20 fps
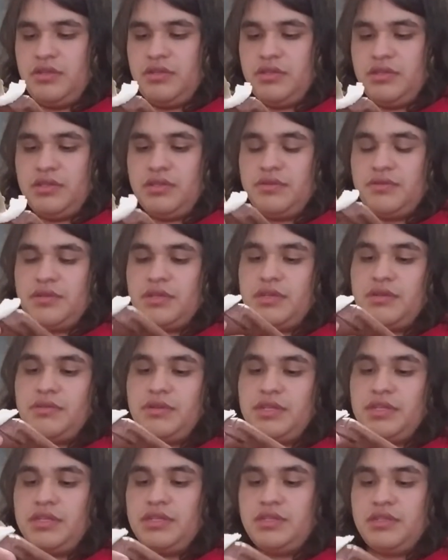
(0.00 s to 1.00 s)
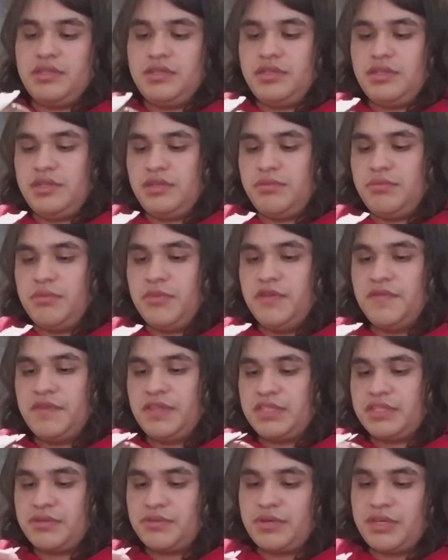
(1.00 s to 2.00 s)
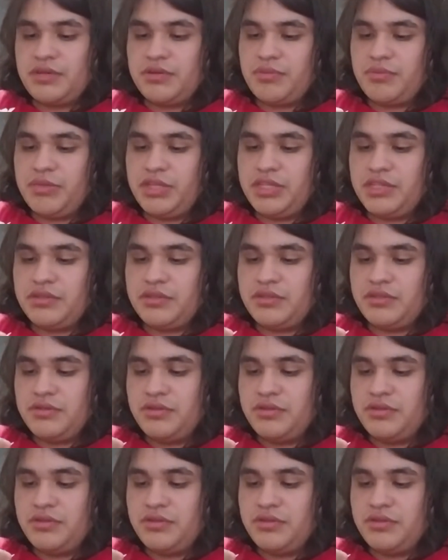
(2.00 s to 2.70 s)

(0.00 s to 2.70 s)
So we're gonna wanna move this around a bit.